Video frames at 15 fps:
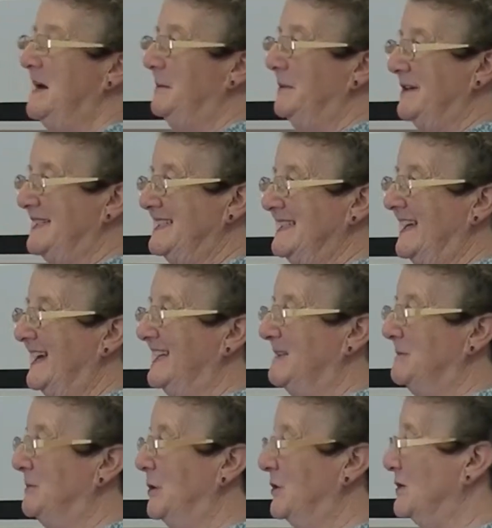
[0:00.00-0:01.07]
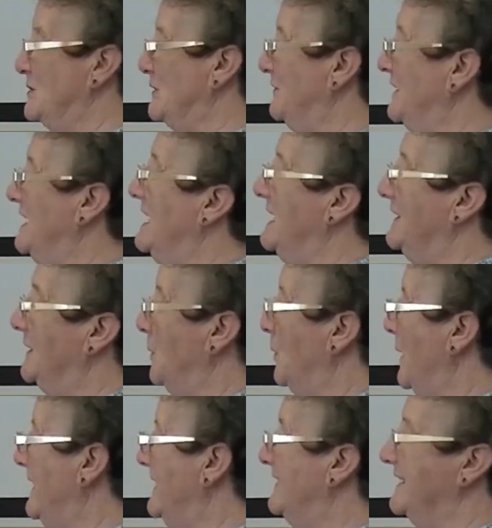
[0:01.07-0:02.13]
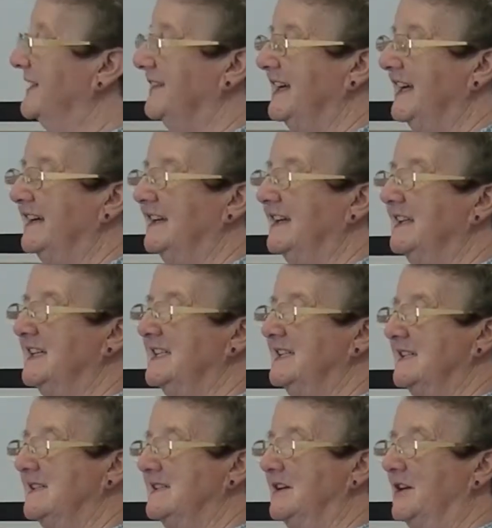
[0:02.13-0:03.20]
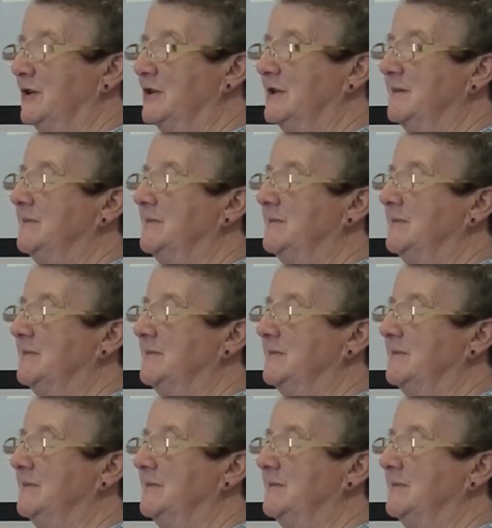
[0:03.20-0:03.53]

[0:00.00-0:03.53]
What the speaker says: but you slide the box over. That when they're there and this around